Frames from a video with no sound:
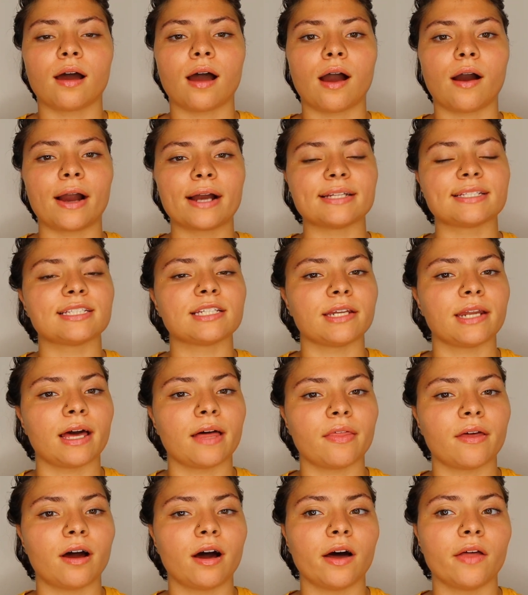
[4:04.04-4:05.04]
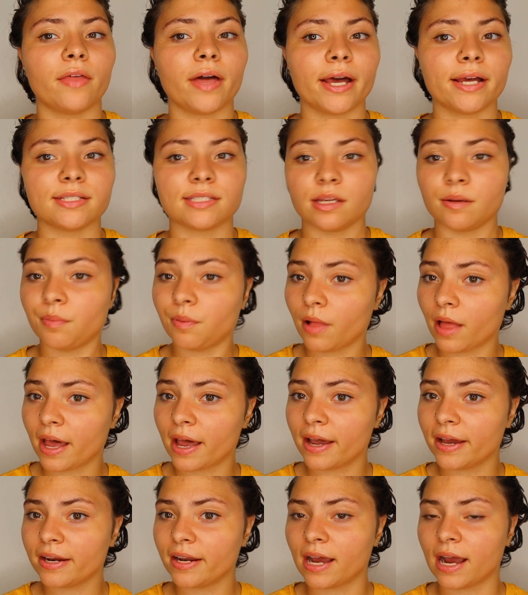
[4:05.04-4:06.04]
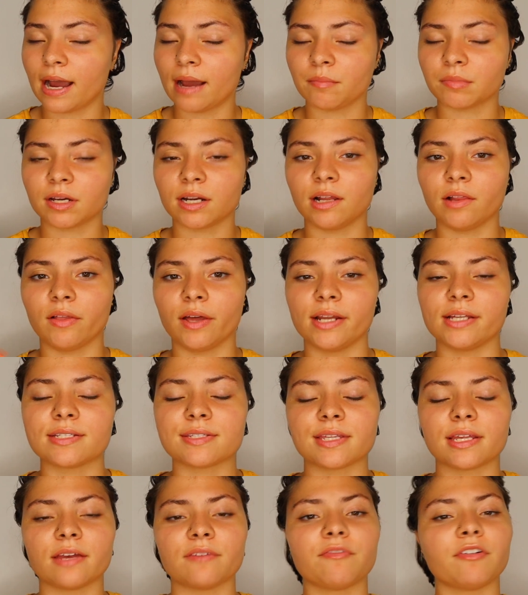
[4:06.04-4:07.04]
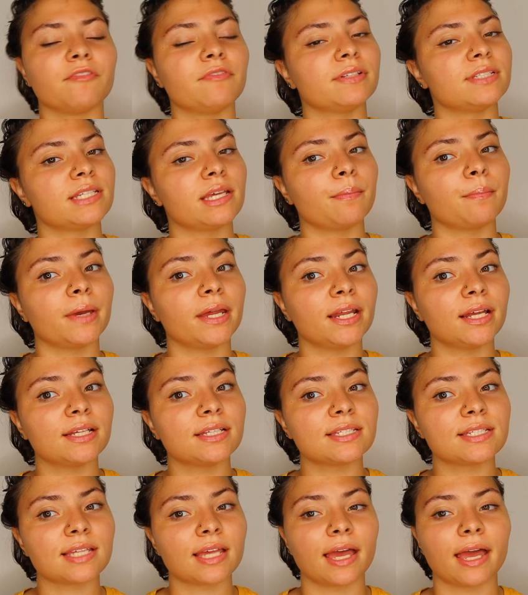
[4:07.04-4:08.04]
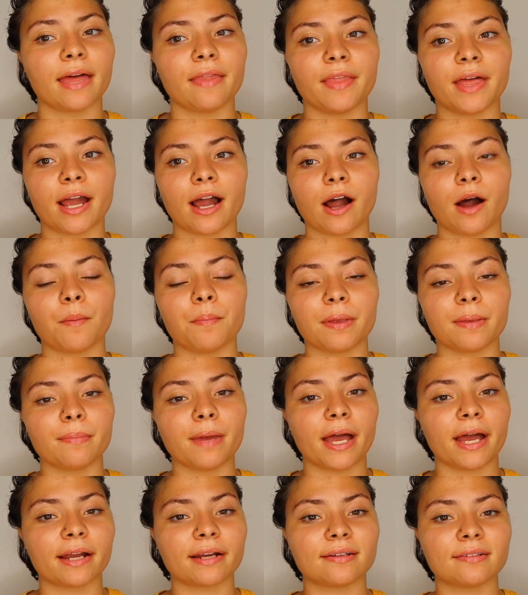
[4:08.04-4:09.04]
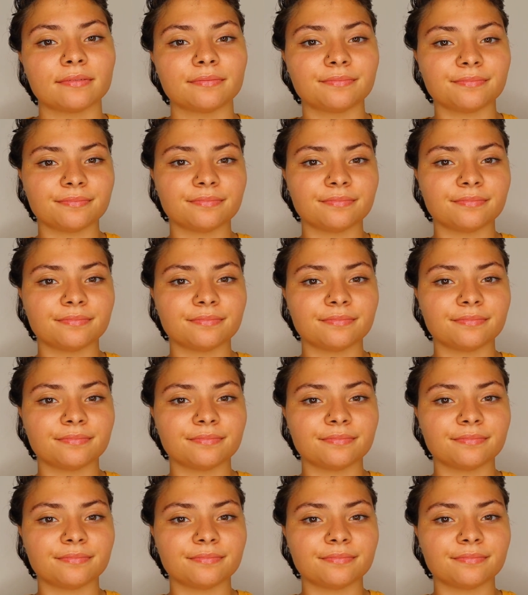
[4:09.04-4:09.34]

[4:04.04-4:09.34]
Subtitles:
Alright, so now that all that is applied, I'm going to let it sit for 15 minutes and then I'll be back.